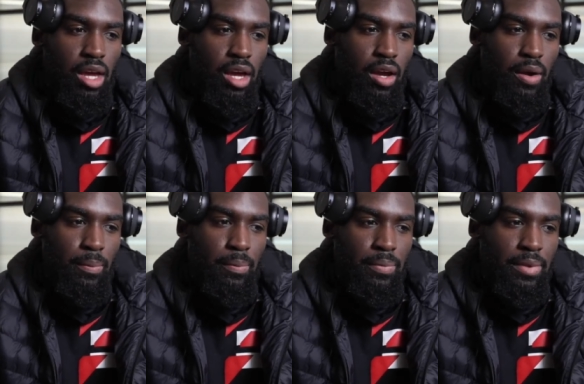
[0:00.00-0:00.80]

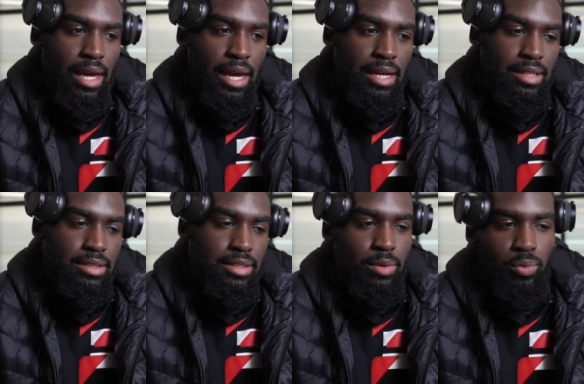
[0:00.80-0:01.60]
um,
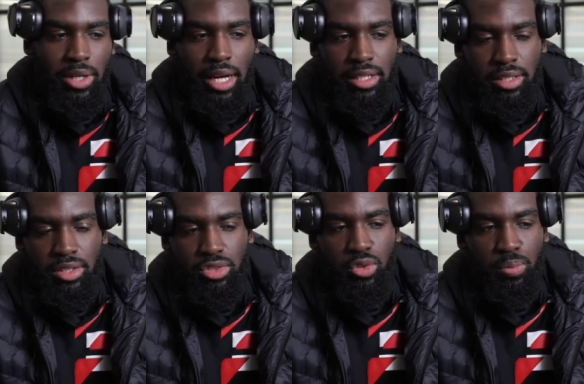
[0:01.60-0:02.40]
and then we added
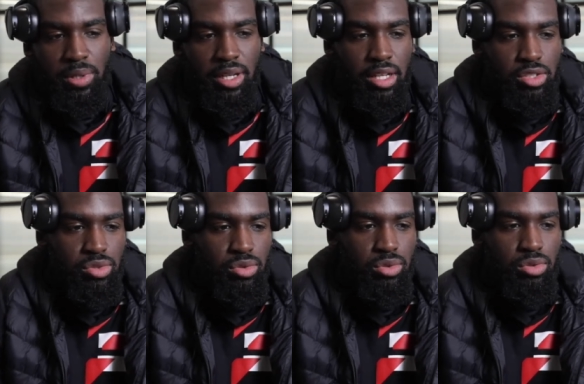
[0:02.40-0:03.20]
the
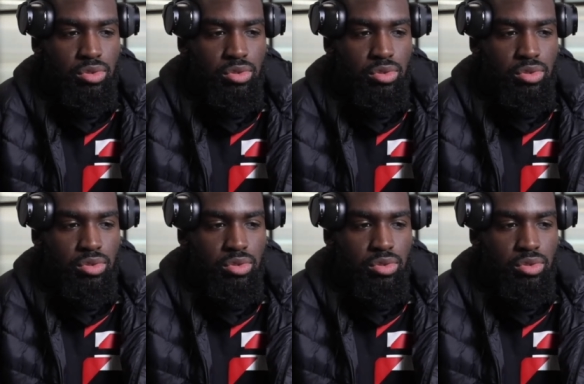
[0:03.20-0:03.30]
supernatural